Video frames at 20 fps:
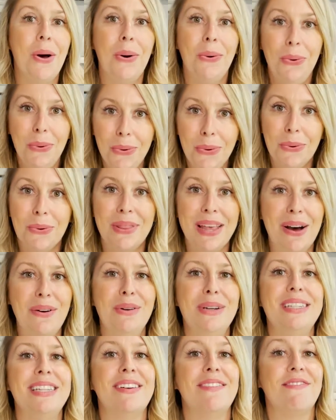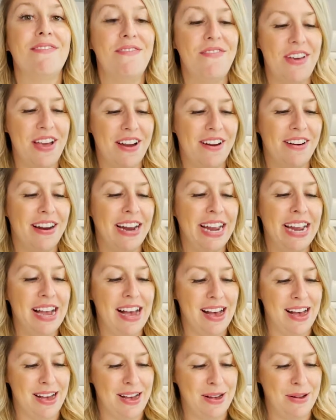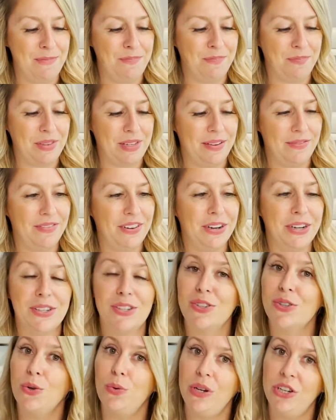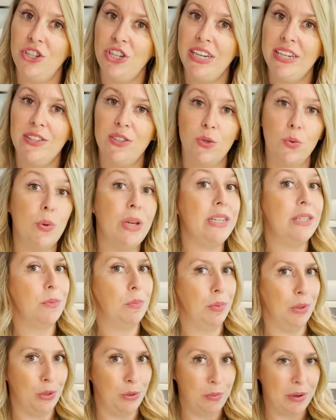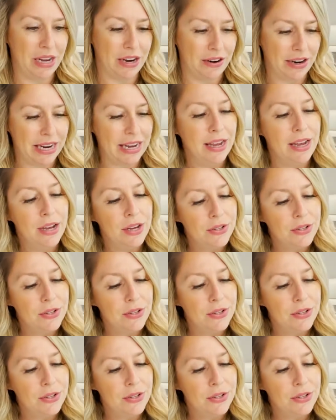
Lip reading: Ooh, that was a very squishy, sweet blueberry.